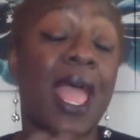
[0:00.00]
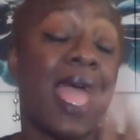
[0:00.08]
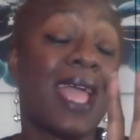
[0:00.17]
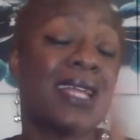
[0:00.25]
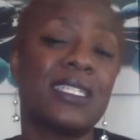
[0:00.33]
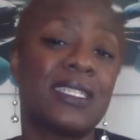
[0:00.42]

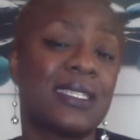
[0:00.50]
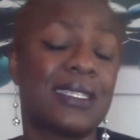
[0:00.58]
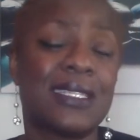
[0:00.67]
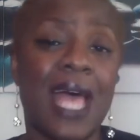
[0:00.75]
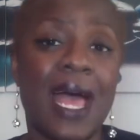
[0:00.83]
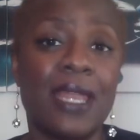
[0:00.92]
And just as a
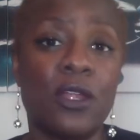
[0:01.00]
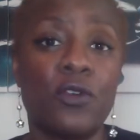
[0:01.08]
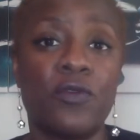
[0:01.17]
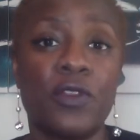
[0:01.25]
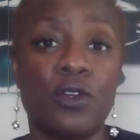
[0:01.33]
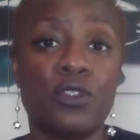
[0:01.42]
side
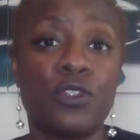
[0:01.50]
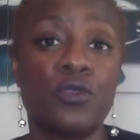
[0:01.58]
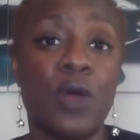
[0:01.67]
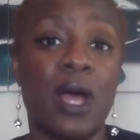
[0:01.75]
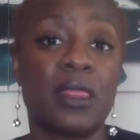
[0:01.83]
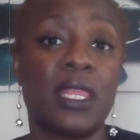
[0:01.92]
note, for those of
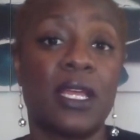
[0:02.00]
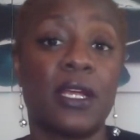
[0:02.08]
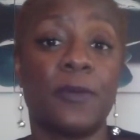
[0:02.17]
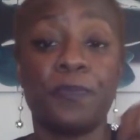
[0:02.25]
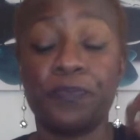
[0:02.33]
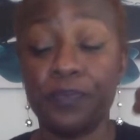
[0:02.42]
you out there